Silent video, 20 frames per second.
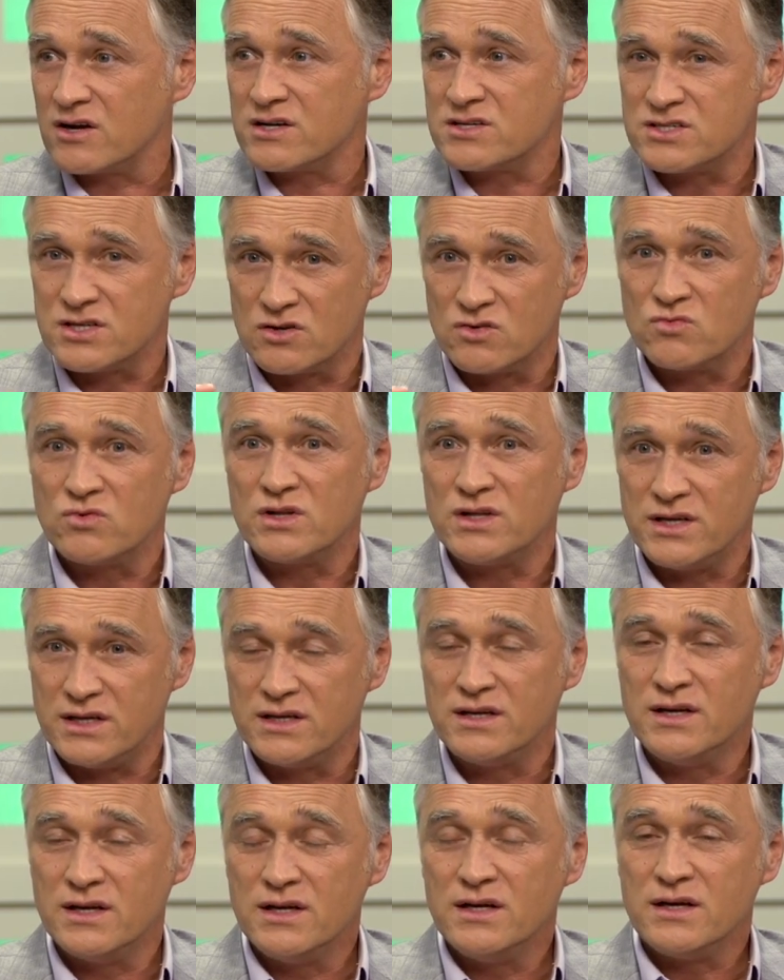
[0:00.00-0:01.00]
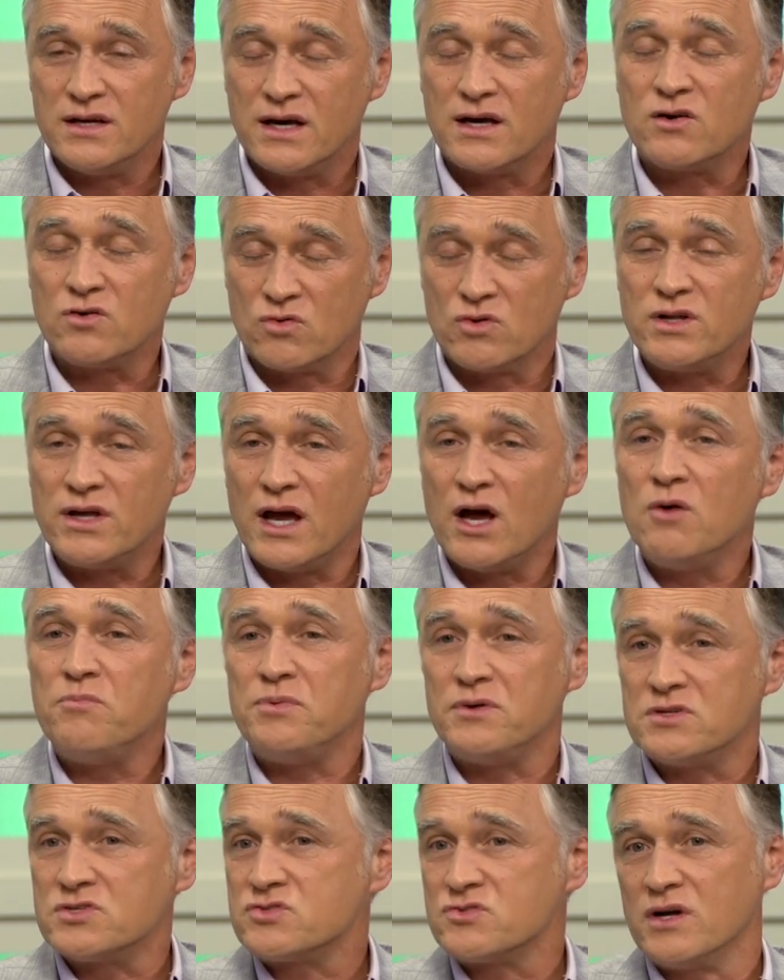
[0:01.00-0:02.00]
because it'll really, it'll really
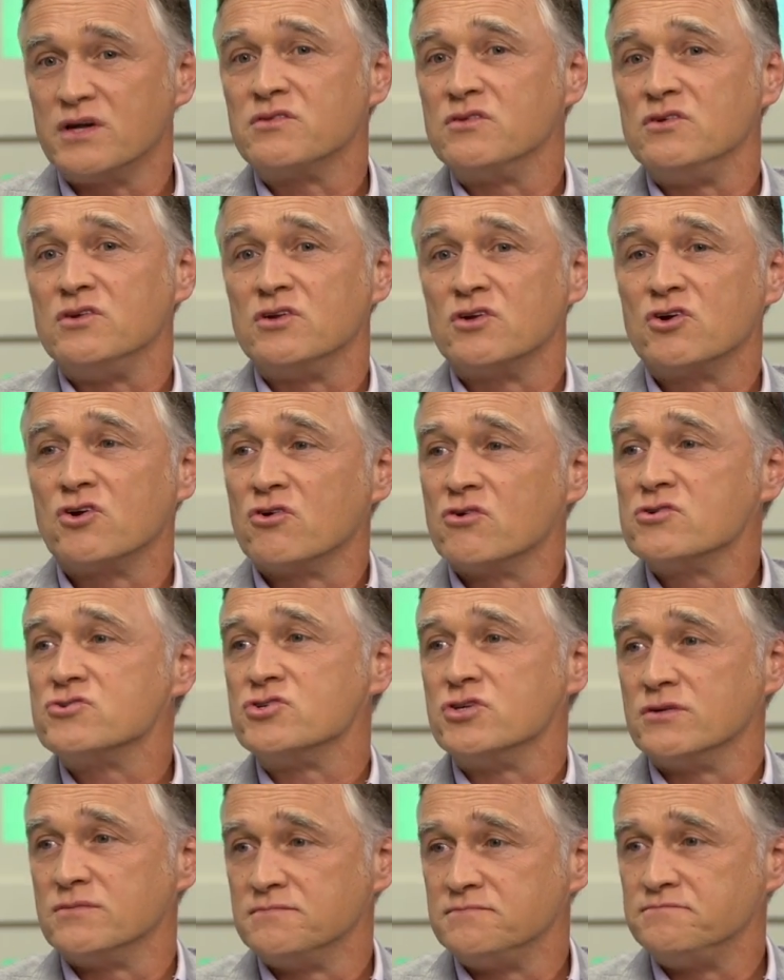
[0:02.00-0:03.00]
help you and strengthen you and encourage you.